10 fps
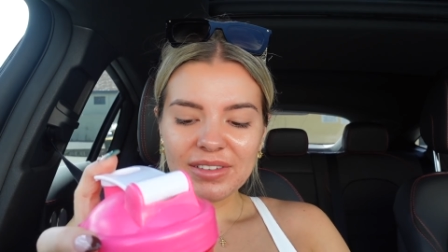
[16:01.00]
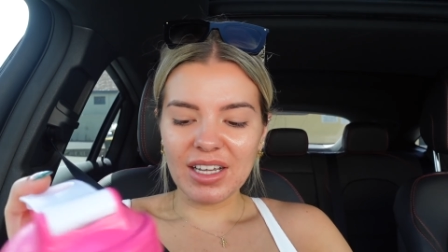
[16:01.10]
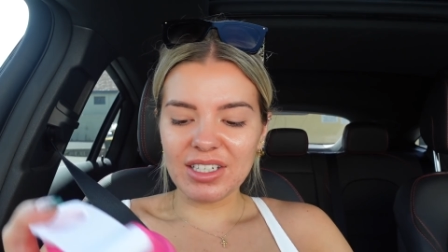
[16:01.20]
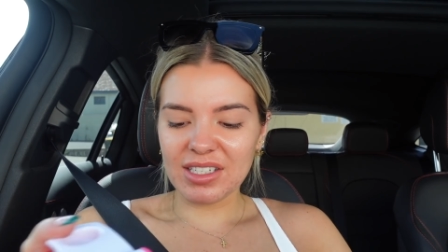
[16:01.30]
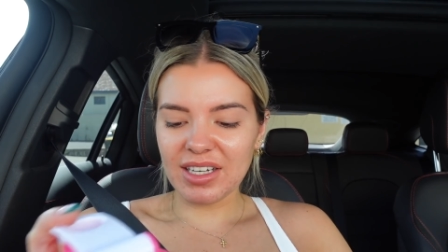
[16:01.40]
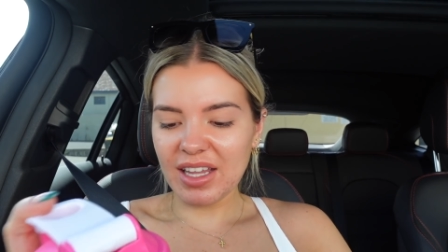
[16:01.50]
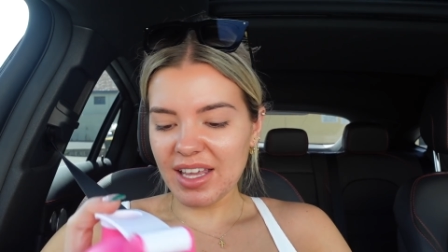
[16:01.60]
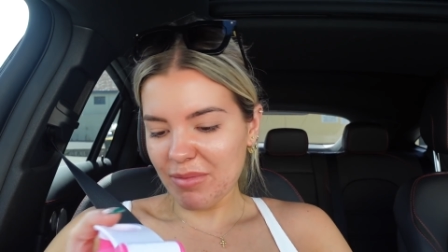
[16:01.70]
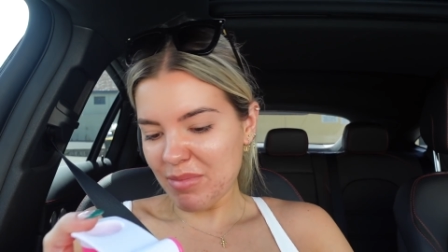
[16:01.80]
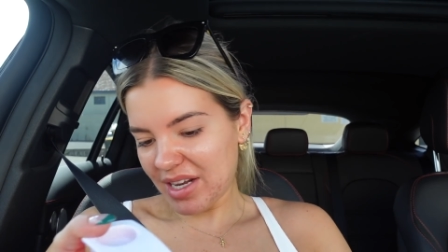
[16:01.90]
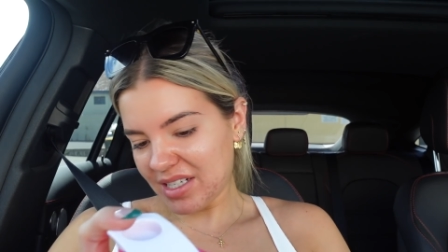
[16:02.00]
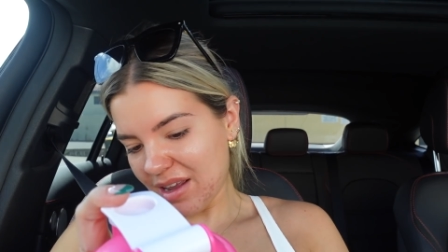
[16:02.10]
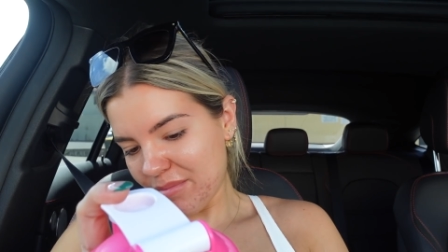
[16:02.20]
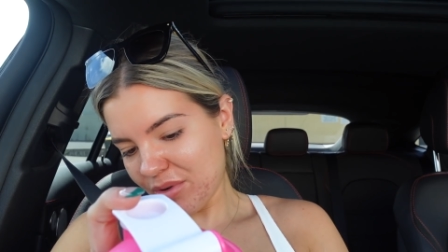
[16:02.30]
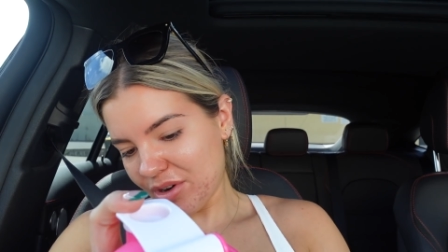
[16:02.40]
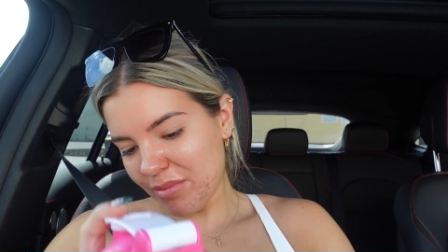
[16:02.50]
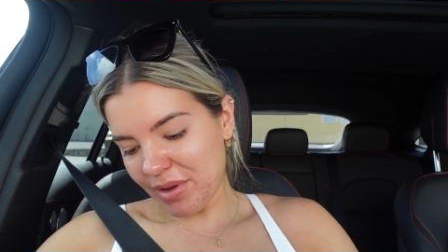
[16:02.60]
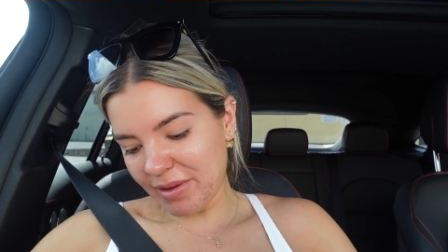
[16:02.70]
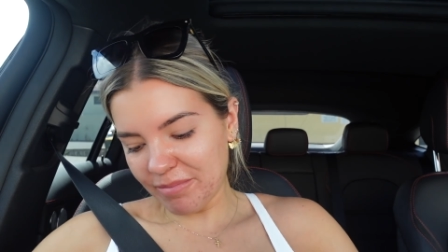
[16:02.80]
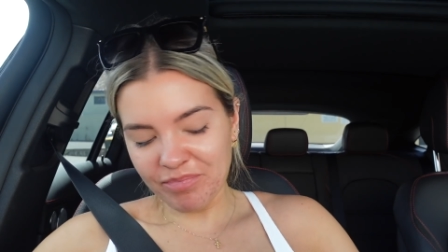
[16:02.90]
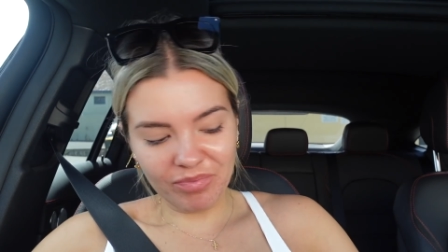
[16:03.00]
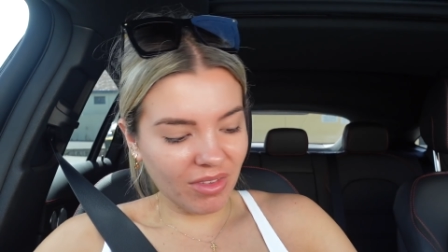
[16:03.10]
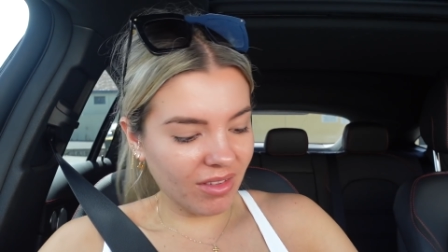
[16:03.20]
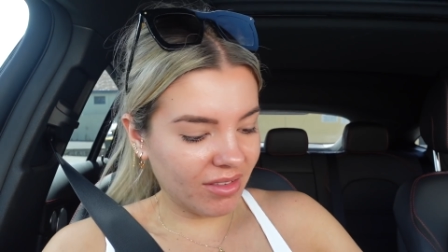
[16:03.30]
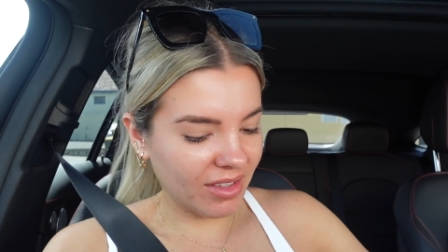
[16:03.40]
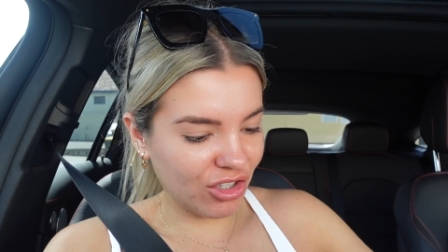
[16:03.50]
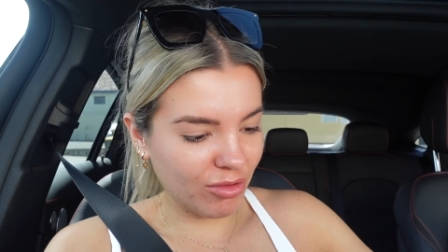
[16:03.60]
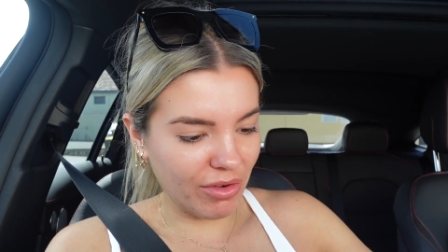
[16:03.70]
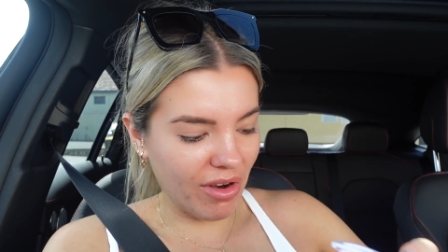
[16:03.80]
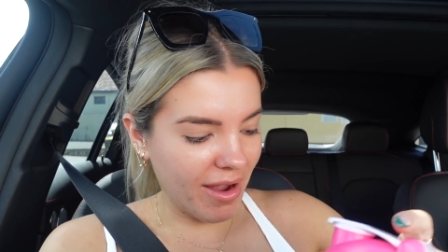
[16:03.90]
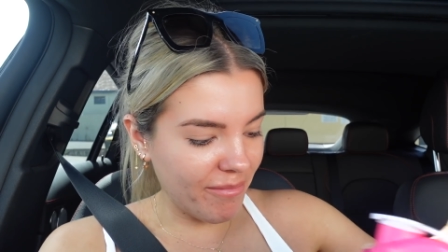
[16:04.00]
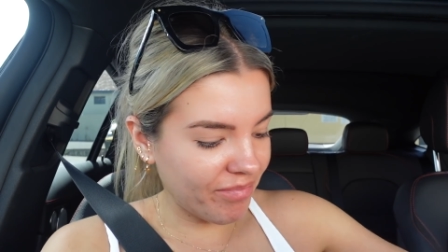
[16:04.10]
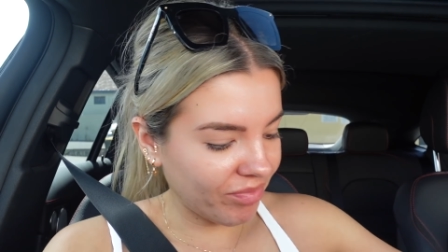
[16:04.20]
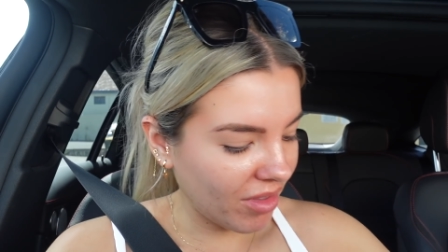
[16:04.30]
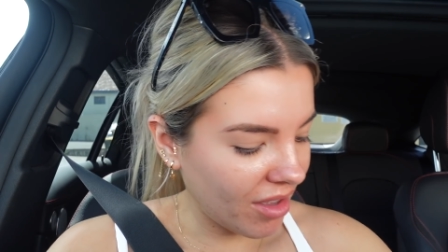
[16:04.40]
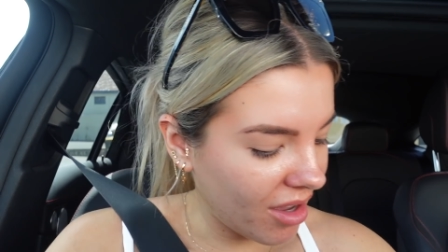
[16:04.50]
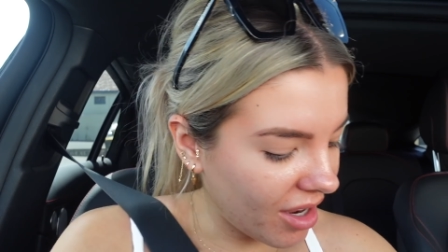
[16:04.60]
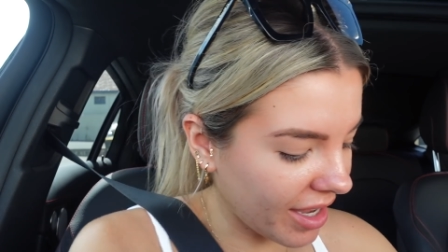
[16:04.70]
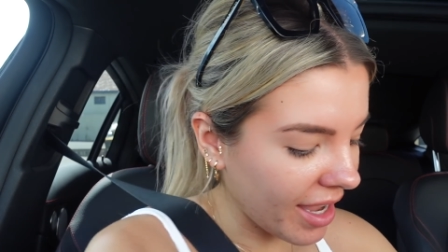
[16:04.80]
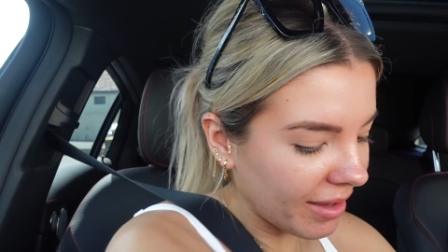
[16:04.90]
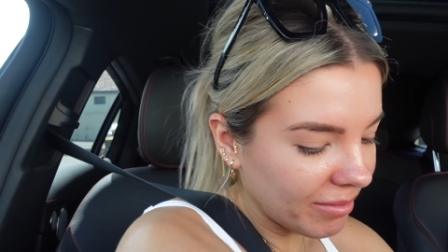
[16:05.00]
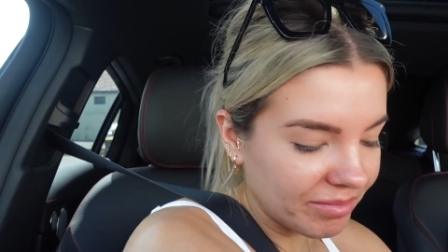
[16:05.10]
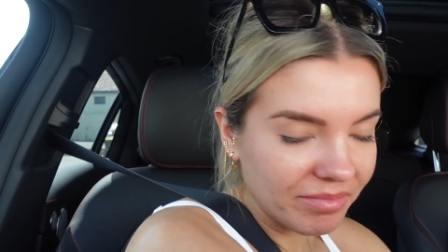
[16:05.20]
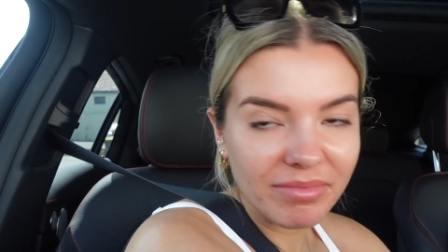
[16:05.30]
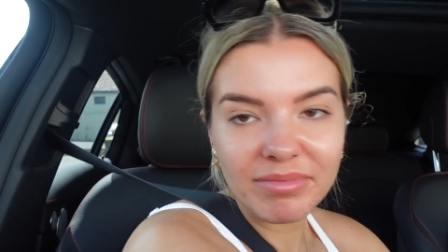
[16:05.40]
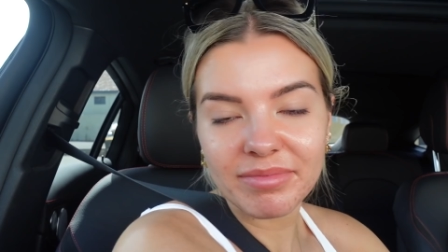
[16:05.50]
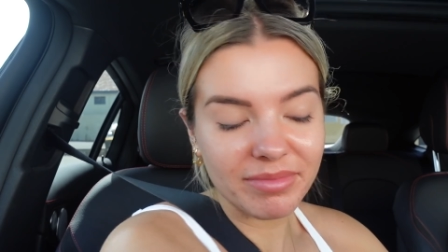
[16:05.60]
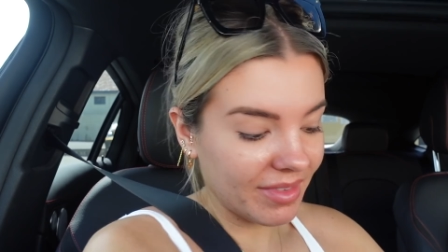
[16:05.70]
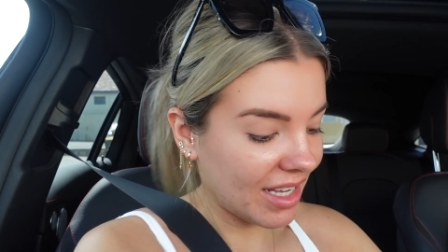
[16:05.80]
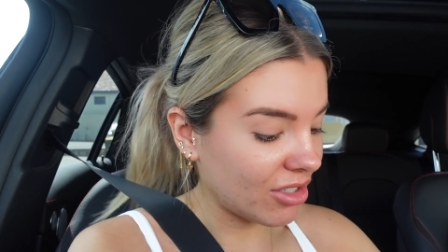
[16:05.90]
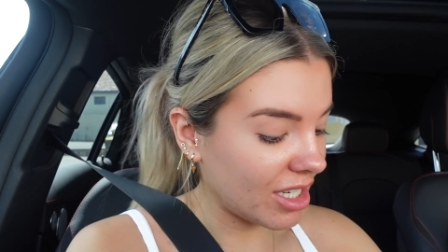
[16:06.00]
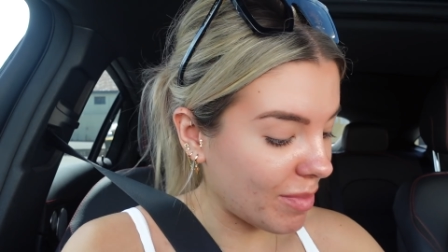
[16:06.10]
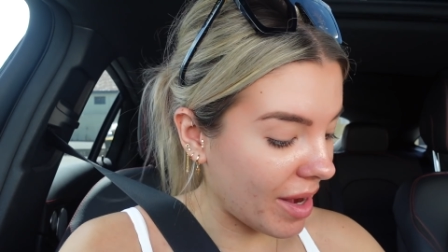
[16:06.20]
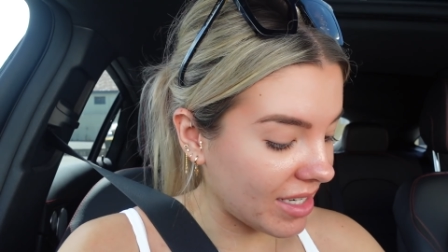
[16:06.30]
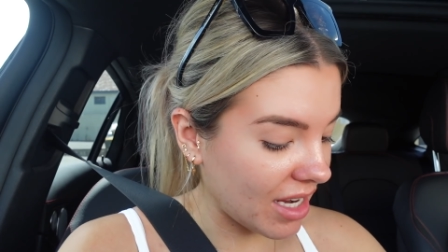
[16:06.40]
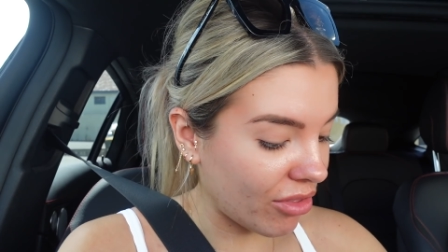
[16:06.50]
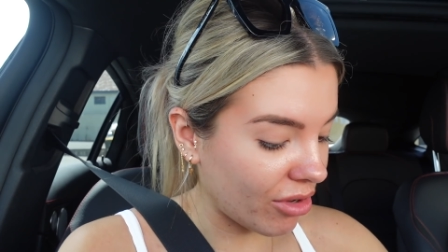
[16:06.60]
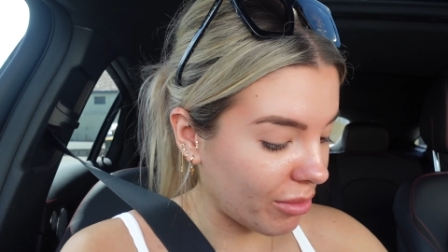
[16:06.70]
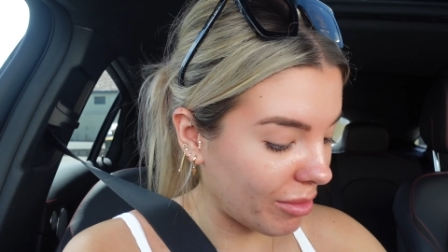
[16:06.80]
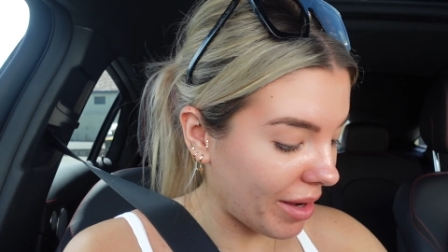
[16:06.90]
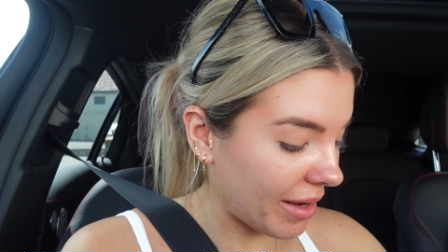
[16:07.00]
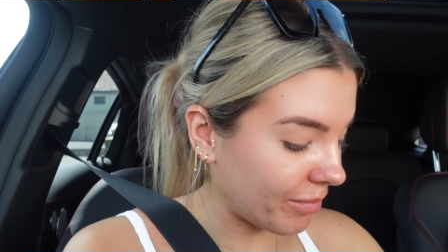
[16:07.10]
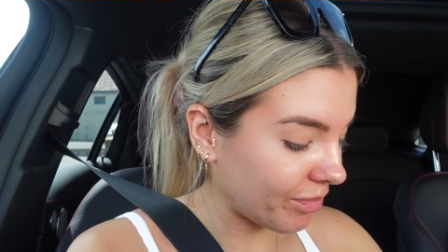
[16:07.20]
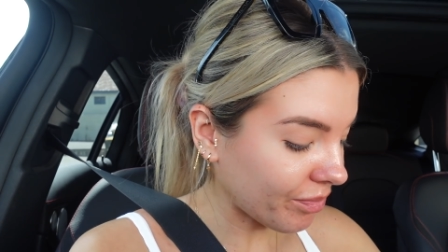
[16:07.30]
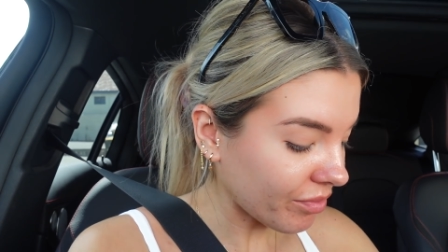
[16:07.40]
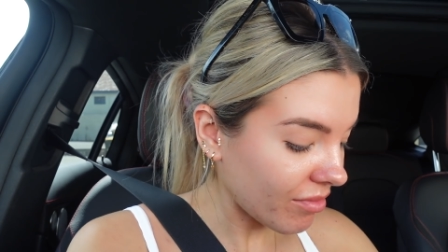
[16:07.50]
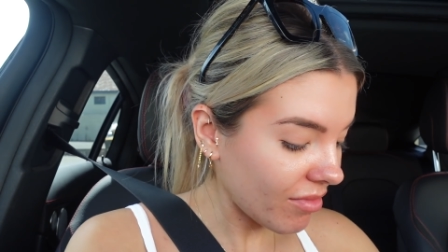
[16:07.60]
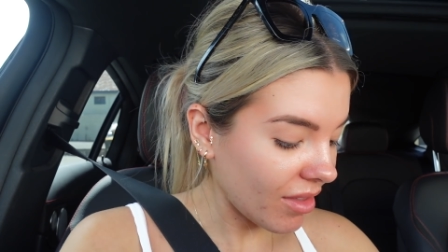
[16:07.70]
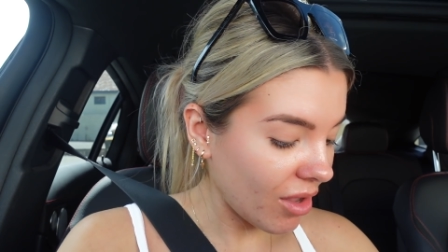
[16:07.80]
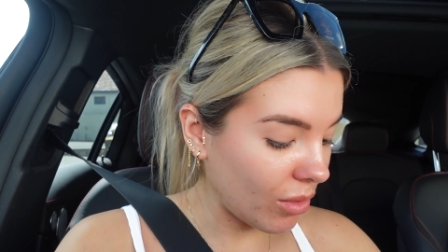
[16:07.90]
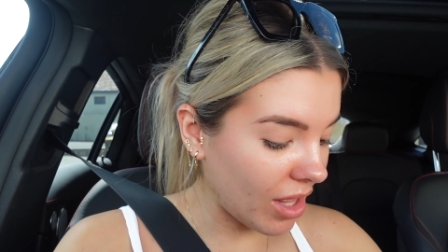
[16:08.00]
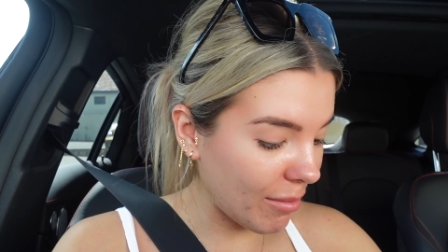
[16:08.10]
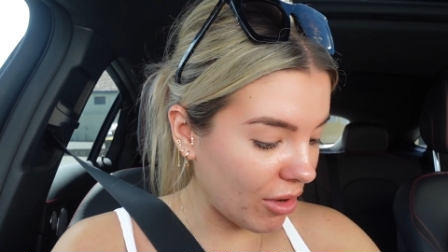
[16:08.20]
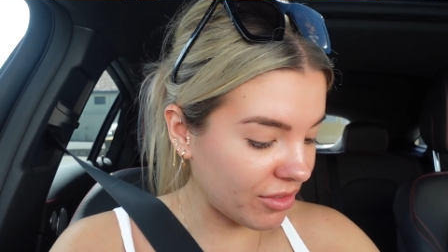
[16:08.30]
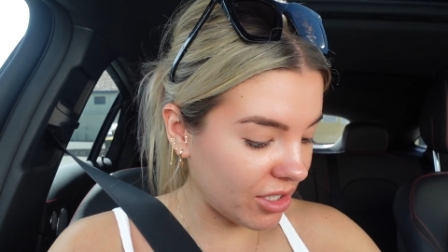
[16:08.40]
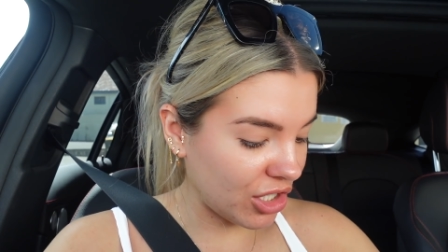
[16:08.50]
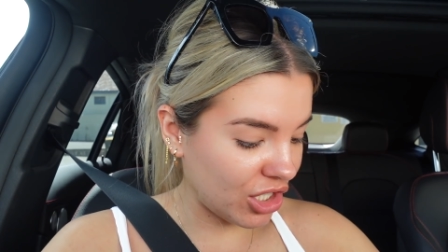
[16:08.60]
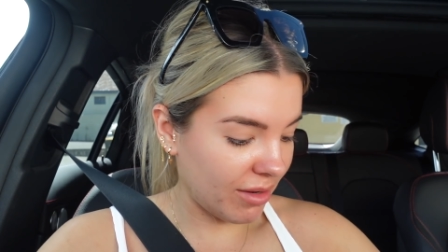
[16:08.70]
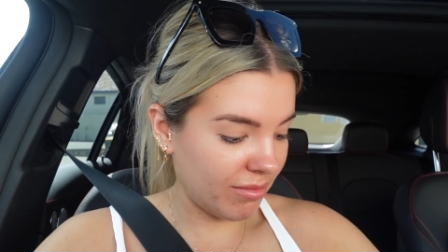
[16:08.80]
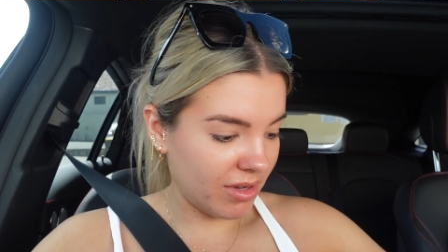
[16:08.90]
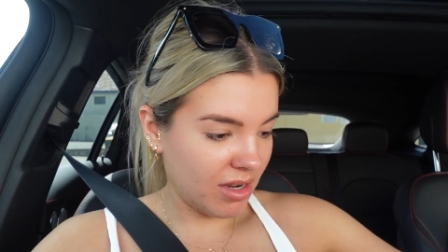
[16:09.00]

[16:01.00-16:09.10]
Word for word: Just need to like mix that bottom bit. That should be right. Okay, that's not as bad as I thought it would be. Well, I'm off to the gym.